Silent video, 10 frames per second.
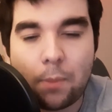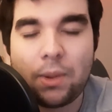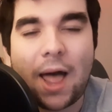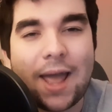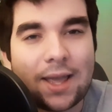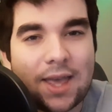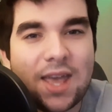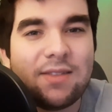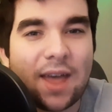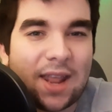black
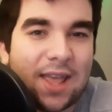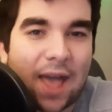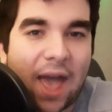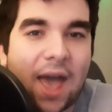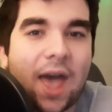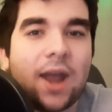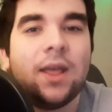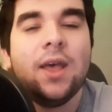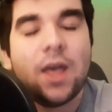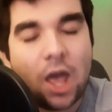key that he had,
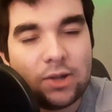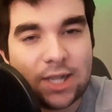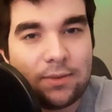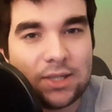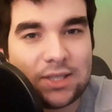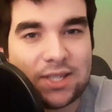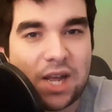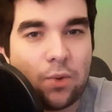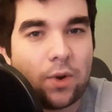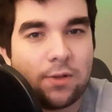it was able to
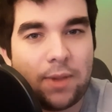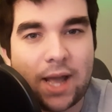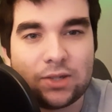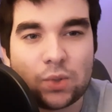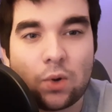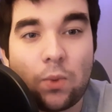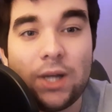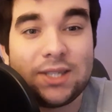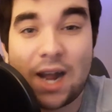sync where the Black Zord was,